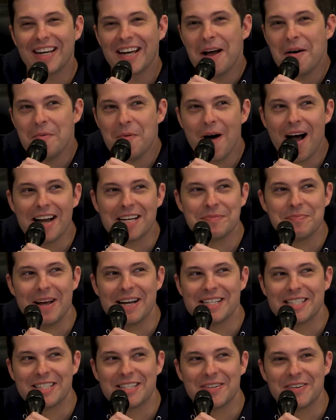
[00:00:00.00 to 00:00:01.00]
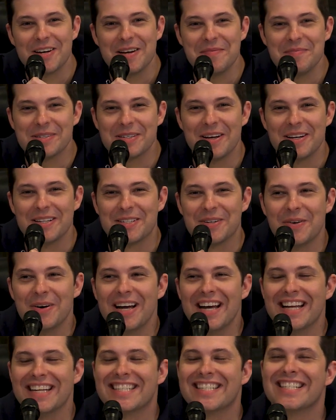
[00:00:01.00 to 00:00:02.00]
can come watch my streams on
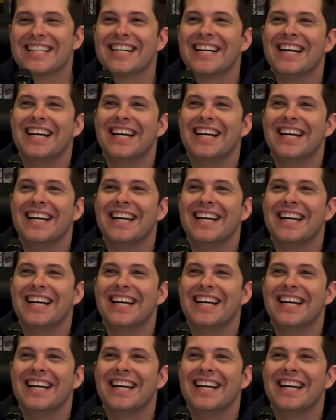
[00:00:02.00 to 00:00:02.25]
Twitch.